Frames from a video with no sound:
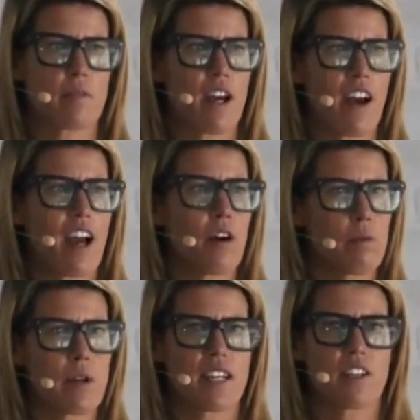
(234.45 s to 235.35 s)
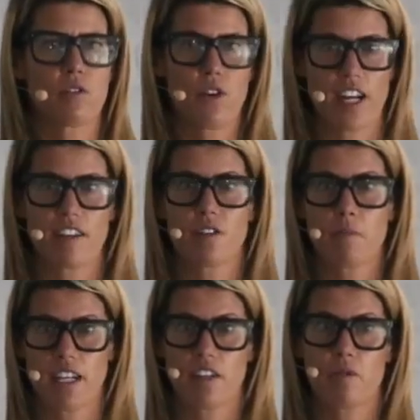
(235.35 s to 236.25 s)
about helping creatives
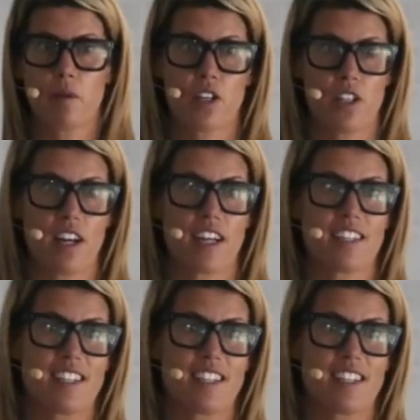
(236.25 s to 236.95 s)
better commercialize,